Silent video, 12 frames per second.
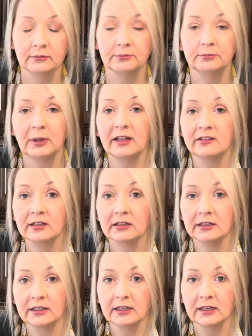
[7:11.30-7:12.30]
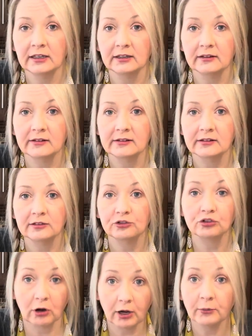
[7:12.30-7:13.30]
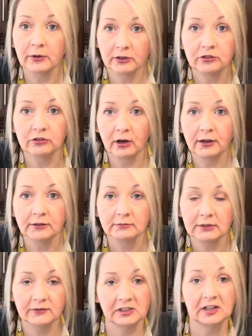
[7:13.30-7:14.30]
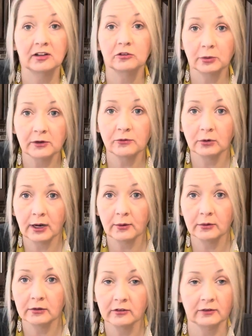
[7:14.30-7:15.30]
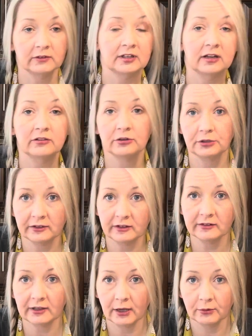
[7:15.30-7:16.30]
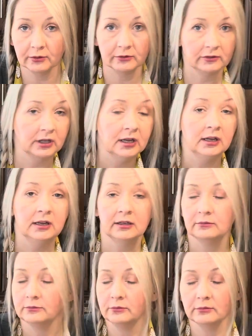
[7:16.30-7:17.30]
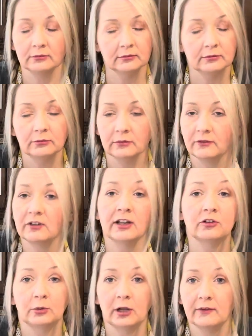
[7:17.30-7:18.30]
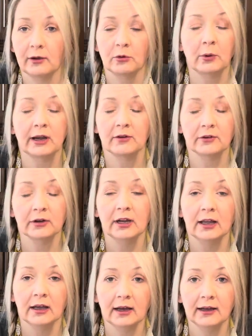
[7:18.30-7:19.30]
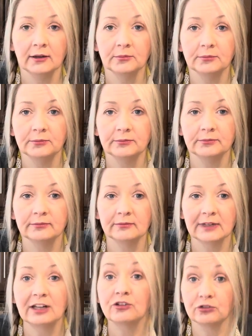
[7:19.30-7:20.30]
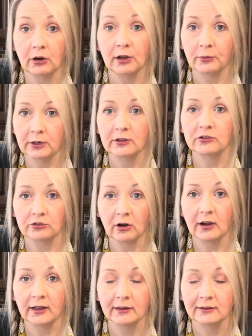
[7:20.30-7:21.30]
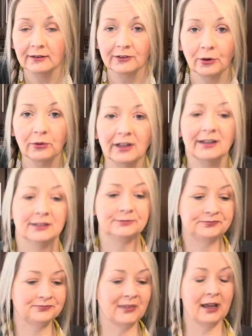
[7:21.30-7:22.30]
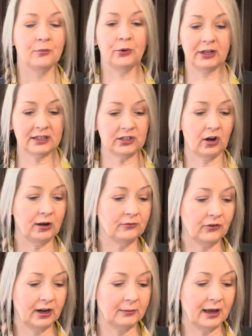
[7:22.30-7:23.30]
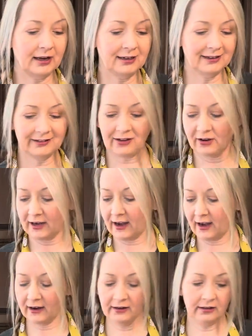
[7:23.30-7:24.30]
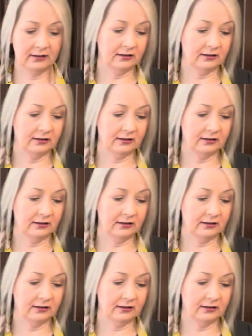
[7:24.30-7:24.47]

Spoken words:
basically it's dry when it's dry. If it takes 24 hours, if it takes 36 hours, if it takes 12 hours, whatever, it's dry when it's dry. So like putting a time frame on it is kind of hard.